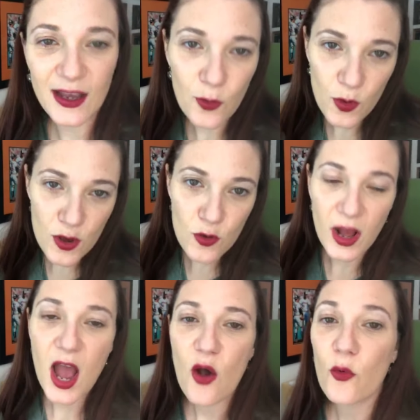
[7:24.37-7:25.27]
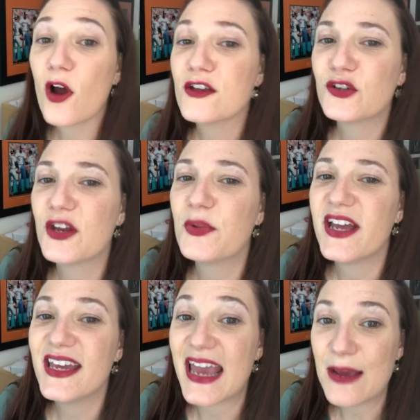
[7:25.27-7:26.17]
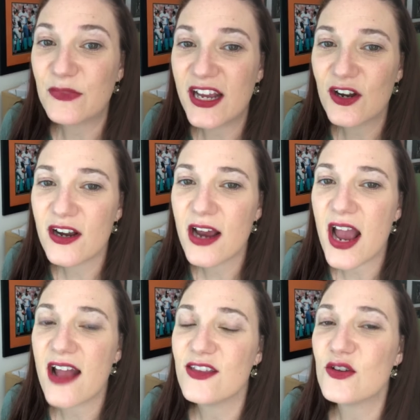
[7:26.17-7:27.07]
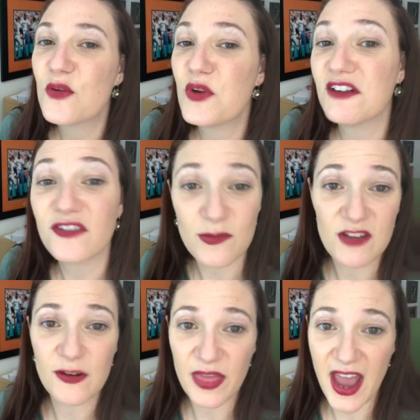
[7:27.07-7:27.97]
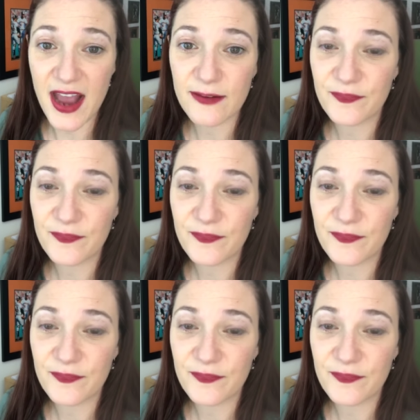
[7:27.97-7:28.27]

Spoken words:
Woohoo! We're also going to play a game later, and you can win a freebie from that.